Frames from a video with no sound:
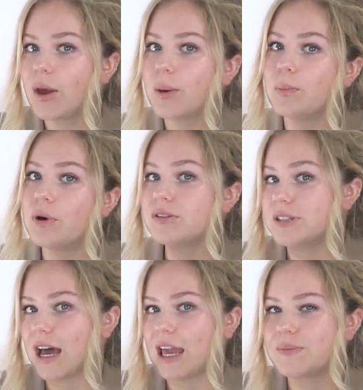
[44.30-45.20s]
Both
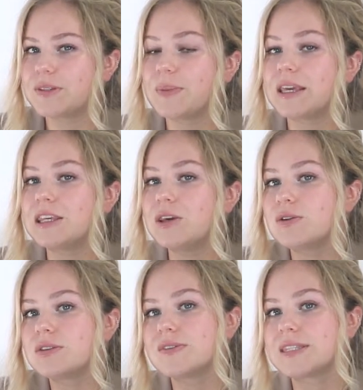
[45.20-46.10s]
types make
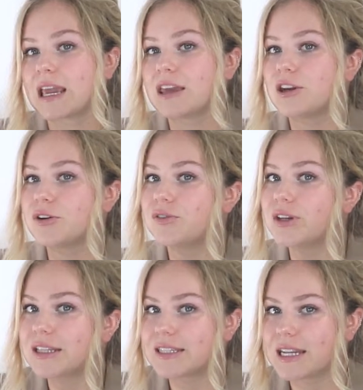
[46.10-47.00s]
use of secondary
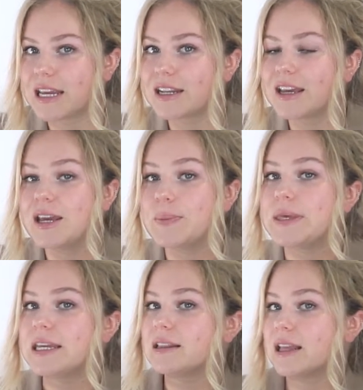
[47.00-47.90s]
real estate,
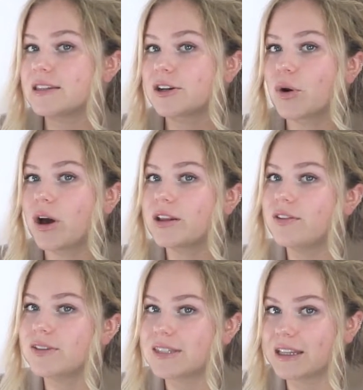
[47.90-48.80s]
meaning lesser quality
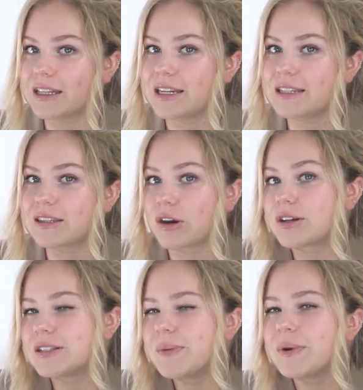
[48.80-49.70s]
facilities that
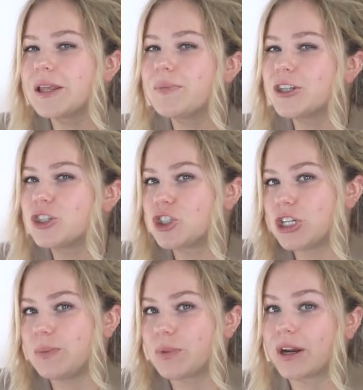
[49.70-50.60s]
are typically much
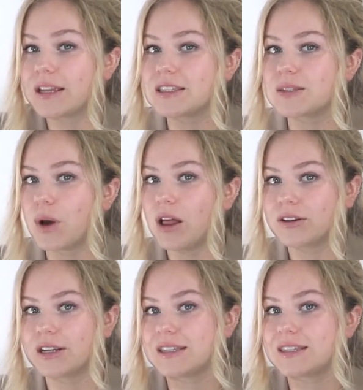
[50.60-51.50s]
cheaper and
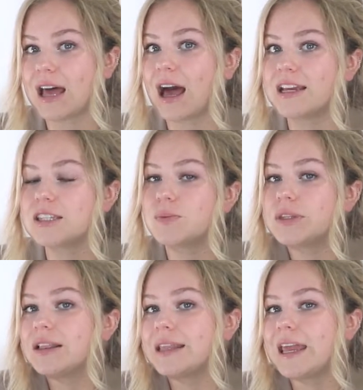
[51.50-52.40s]
smaller in size with
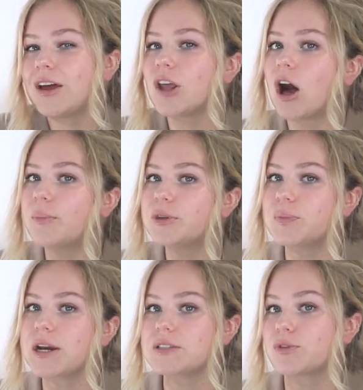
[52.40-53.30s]
a layout
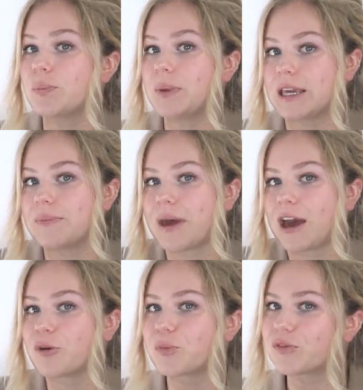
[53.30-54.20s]
optimized for pick and
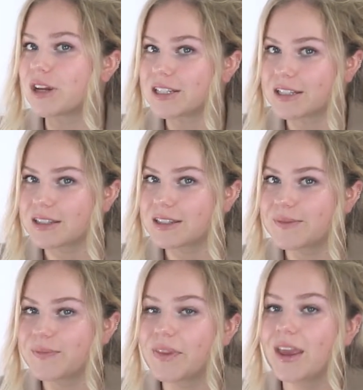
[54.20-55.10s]
pack operations.
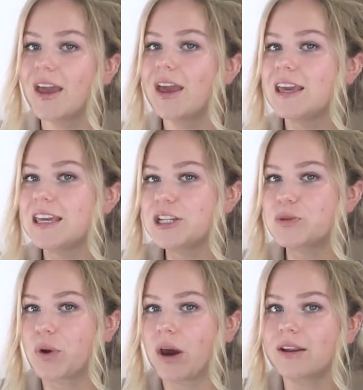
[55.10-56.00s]

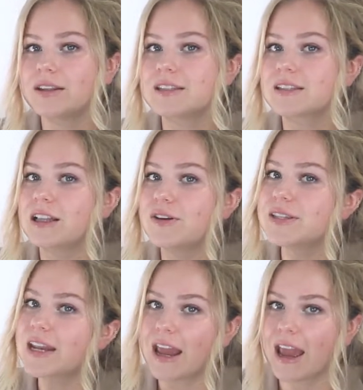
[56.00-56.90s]
Each product is close
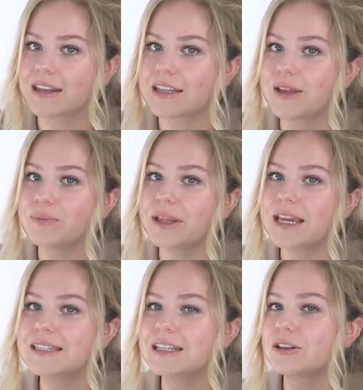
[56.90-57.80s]
at hand and
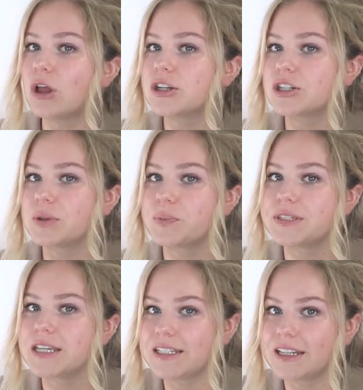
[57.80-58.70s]
placed in a logical
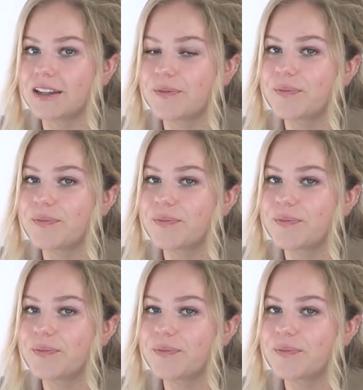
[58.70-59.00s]
position.